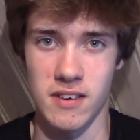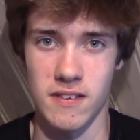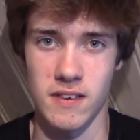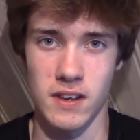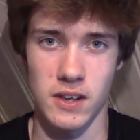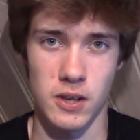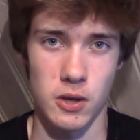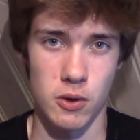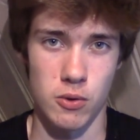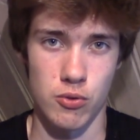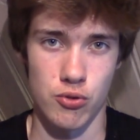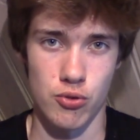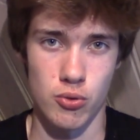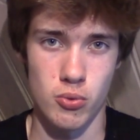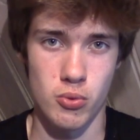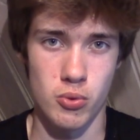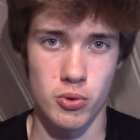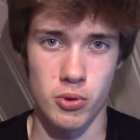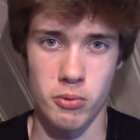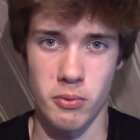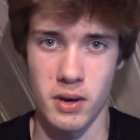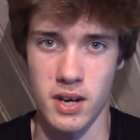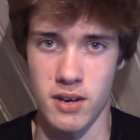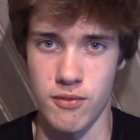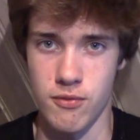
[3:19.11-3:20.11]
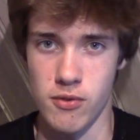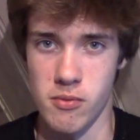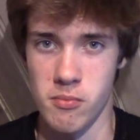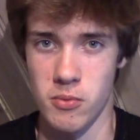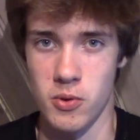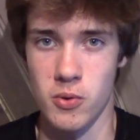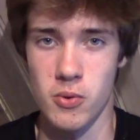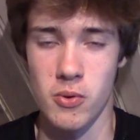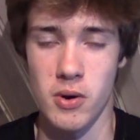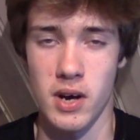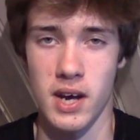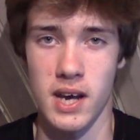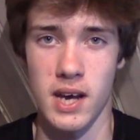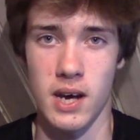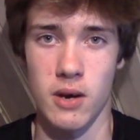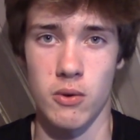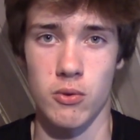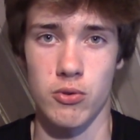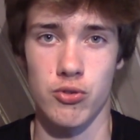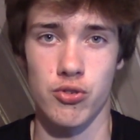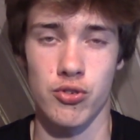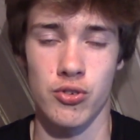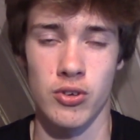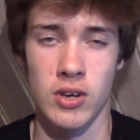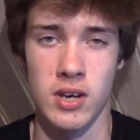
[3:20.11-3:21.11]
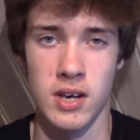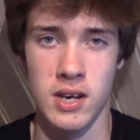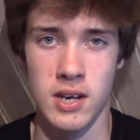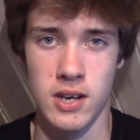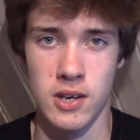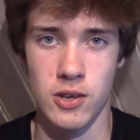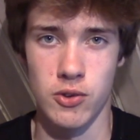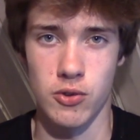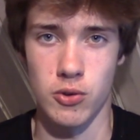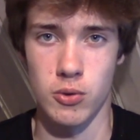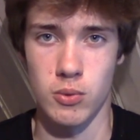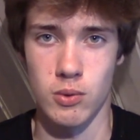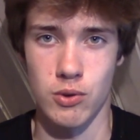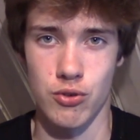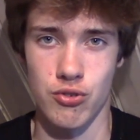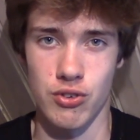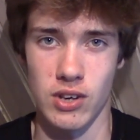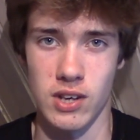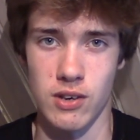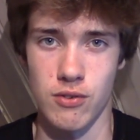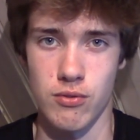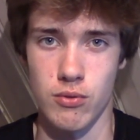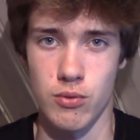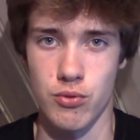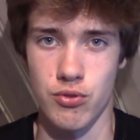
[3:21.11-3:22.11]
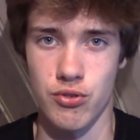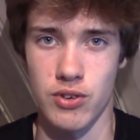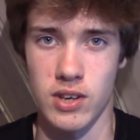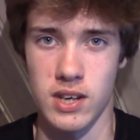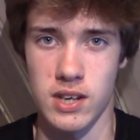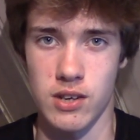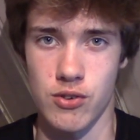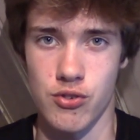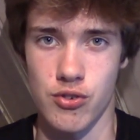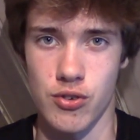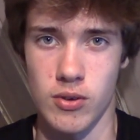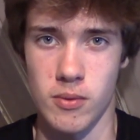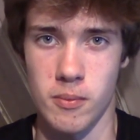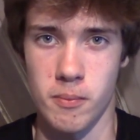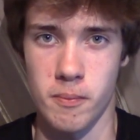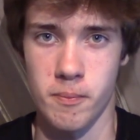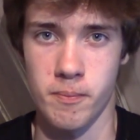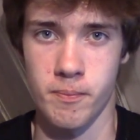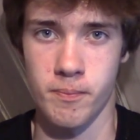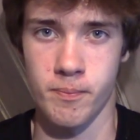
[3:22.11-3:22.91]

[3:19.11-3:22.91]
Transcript: that goes all the way from your house to the central station.